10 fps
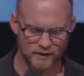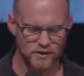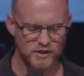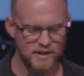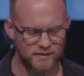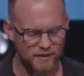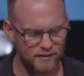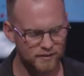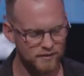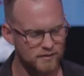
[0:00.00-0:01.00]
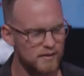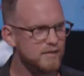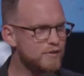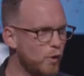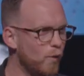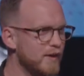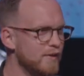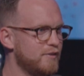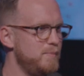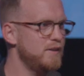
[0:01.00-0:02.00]
Jesus is calling
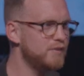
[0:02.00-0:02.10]
us to be the